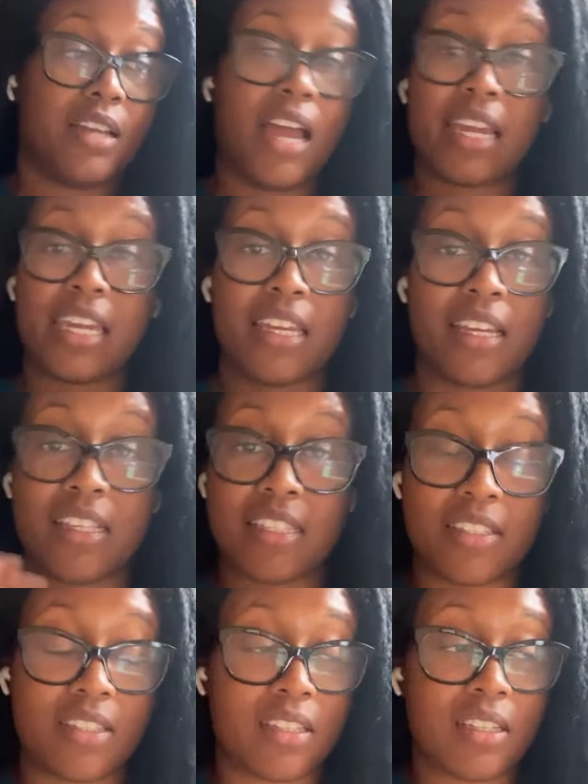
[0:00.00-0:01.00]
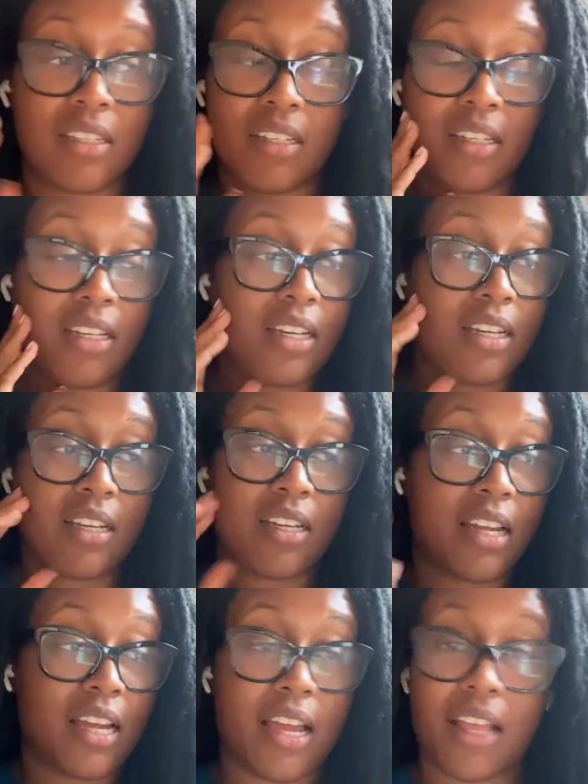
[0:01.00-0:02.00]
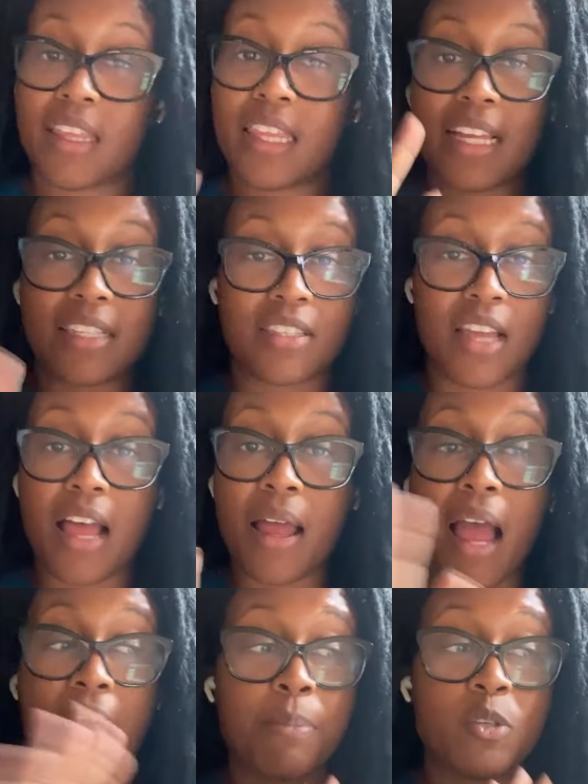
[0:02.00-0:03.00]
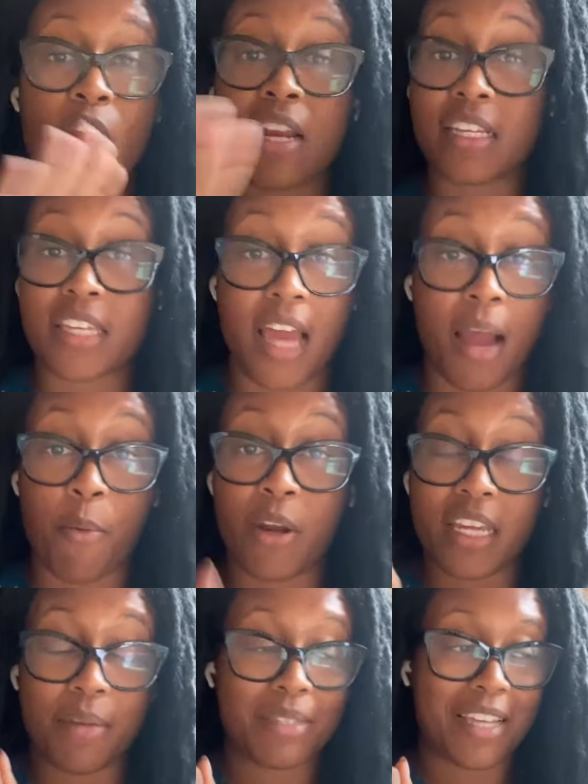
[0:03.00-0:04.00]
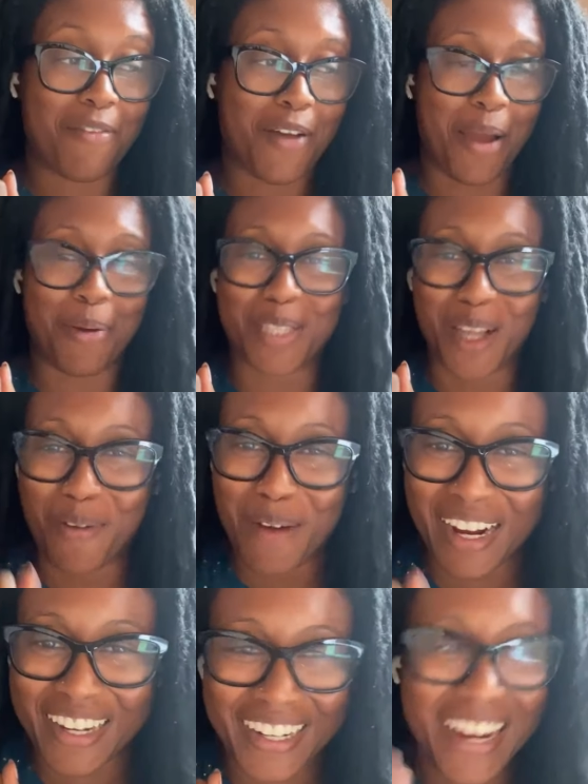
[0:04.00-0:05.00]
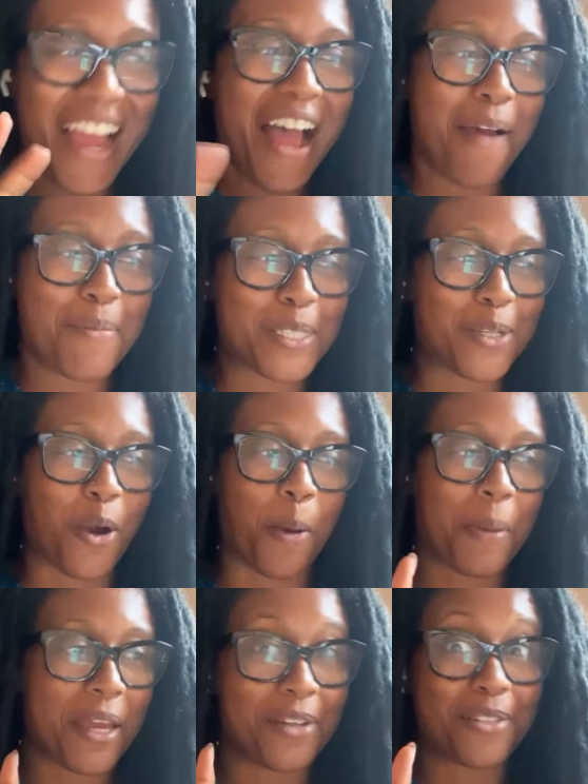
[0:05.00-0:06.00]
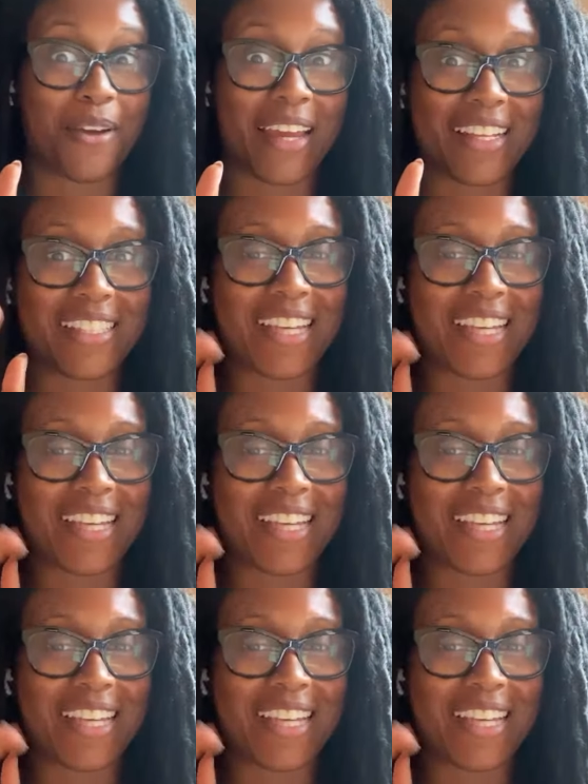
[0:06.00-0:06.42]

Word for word: I can't, it's, Let's, uh, I'm trying to keep, I want to keep the side vibes. I'm not gonna, I'm a Scorpio, so I get